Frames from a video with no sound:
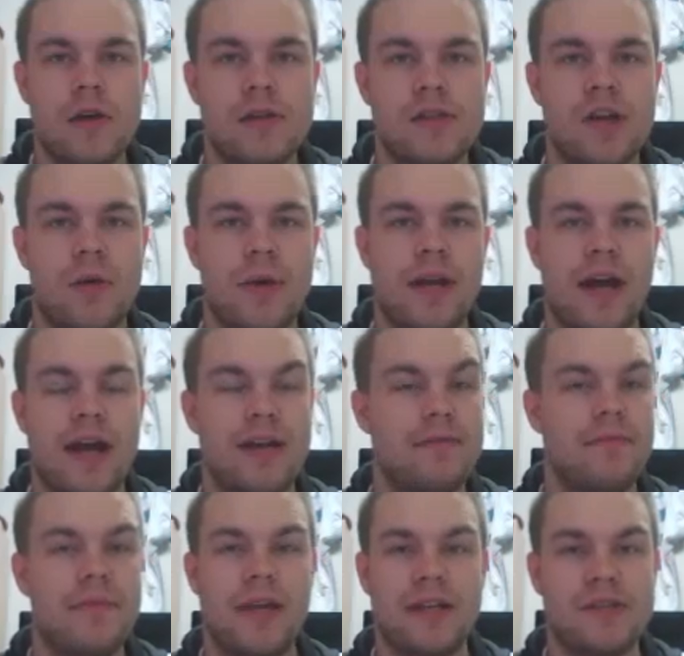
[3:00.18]
So I mean, I
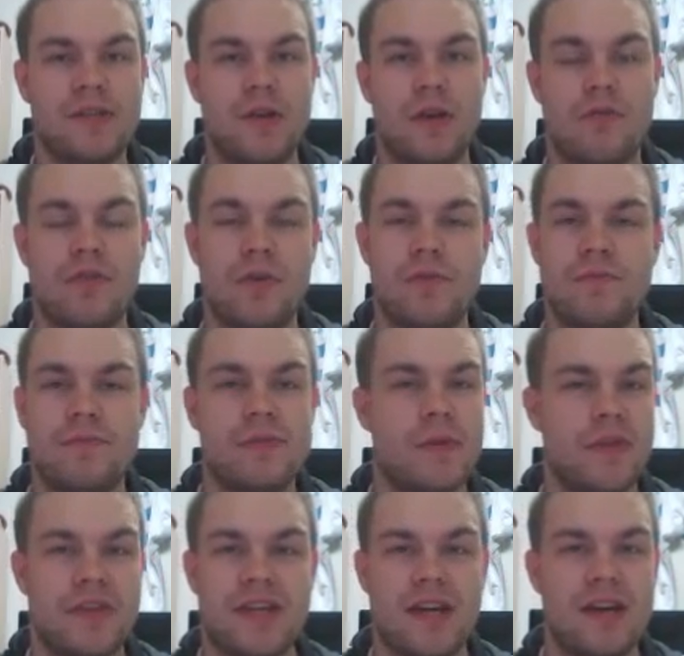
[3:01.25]
think it's good enough to go
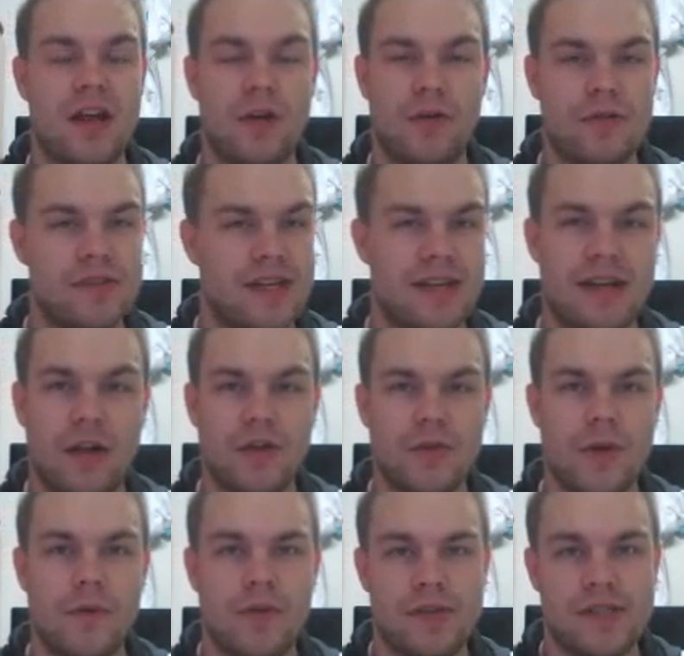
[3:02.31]
spend the $10, $8,
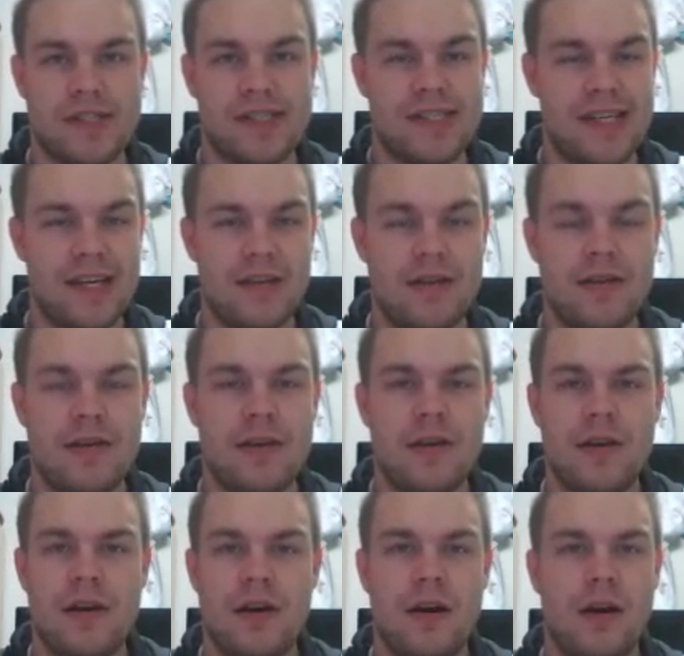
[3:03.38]
whatever it is to see it.
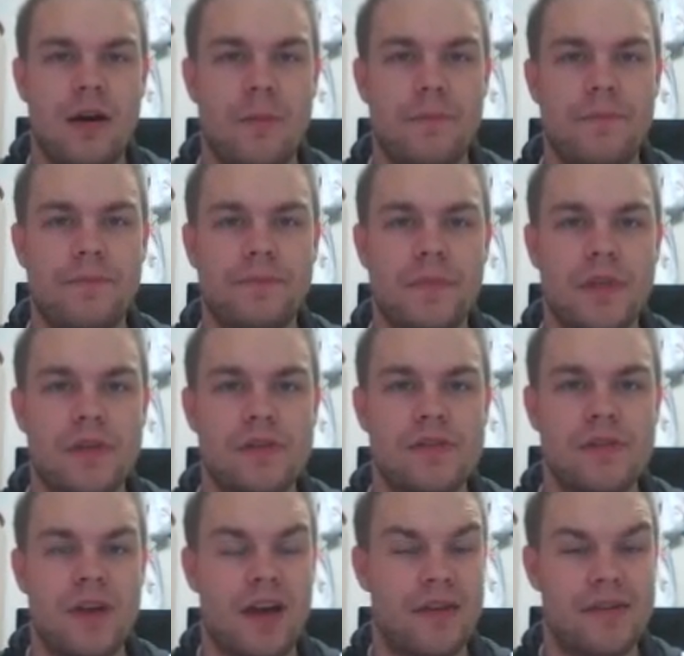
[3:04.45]

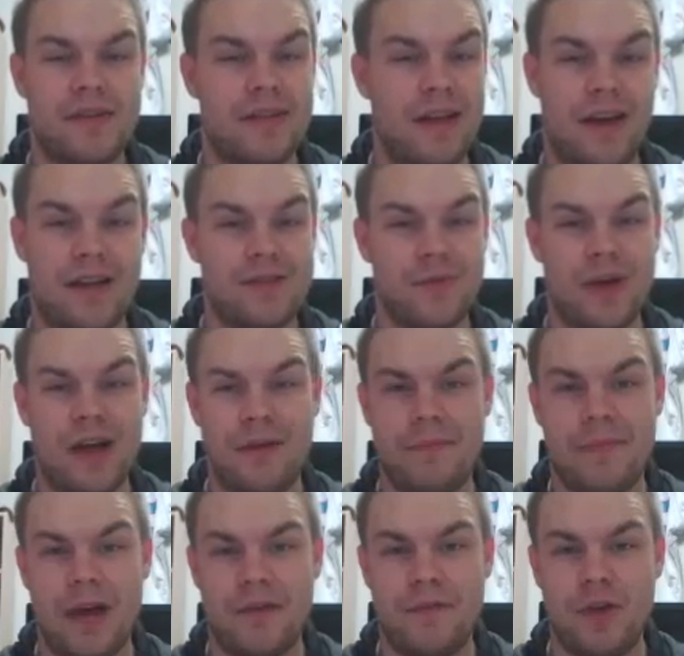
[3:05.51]
That's
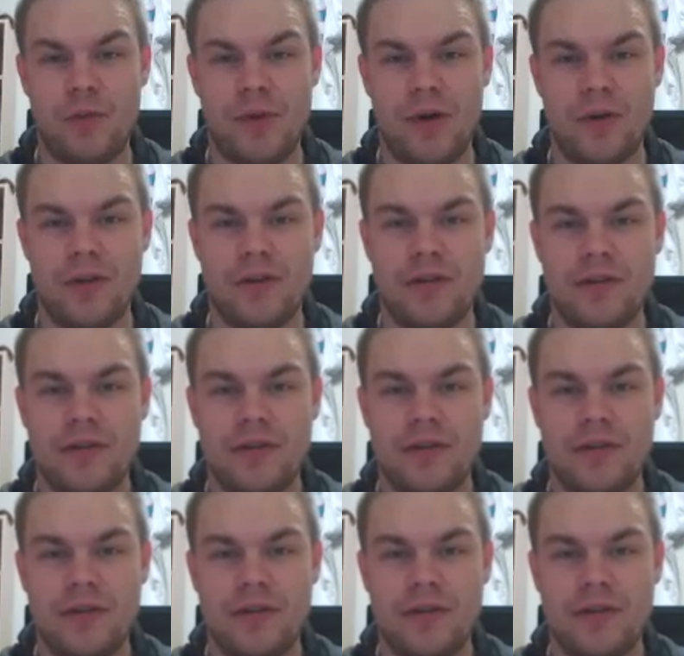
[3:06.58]
why I feel about it.